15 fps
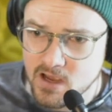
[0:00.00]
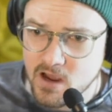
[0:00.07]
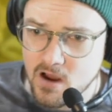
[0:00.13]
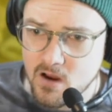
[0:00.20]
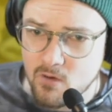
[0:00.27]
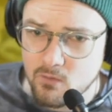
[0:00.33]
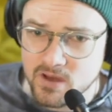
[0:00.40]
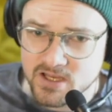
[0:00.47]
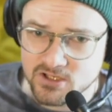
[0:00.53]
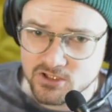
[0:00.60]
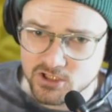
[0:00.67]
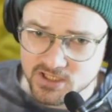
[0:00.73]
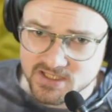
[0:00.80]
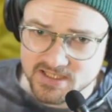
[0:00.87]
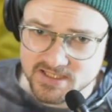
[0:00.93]
we could
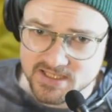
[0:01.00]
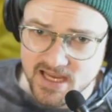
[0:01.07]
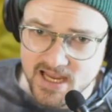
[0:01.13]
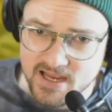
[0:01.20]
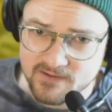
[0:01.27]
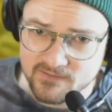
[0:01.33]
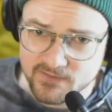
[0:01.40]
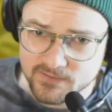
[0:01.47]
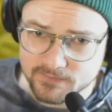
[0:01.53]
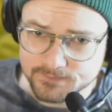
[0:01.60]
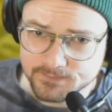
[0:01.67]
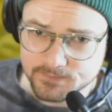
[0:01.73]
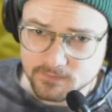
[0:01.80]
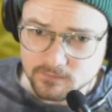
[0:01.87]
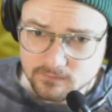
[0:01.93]
just save
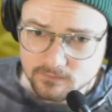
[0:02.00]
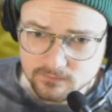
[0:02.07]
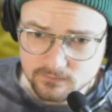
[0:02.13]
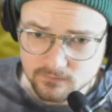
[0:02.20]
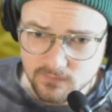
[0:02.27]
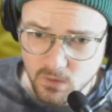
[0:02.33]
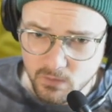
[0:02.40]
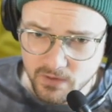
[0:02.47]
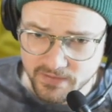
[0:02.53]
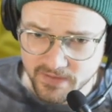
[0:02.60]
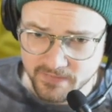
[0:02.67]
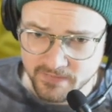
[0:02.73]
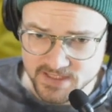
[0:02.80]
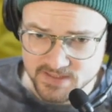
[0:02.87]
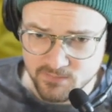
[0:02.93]
within
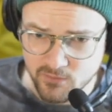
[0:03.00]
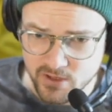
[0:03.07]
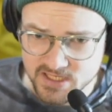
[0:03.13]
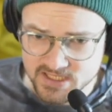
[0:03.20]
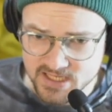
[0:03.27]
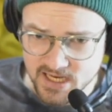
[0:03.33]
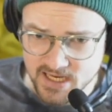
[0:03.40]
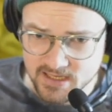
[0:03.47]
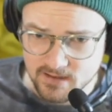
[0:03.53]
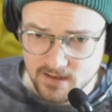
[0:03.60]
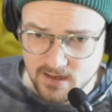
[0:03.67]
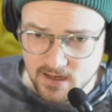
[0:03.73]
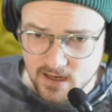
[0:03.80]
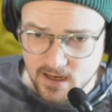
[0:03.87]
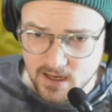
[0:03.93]
this preset,
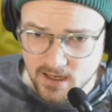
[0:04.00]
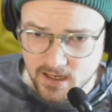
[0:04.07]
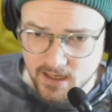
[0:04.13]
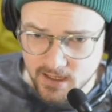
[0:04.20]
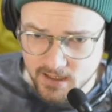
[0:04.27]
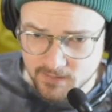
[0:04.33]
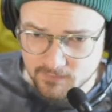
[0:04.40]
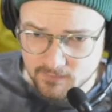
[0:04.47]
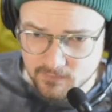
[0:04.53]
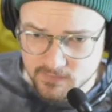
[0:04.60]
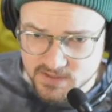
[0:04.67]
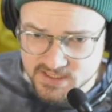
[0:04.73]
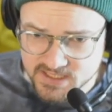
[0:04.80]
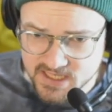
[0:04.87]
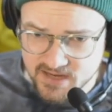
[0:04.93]

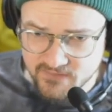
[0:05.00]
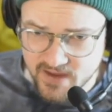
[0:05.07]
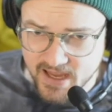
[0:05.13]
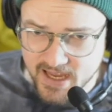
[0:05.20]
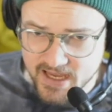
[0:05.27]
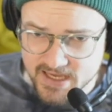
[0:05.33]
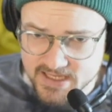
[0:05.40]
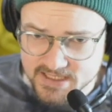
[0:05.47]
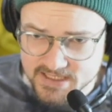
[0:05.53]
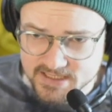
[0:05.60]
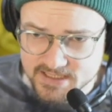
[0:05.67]
save as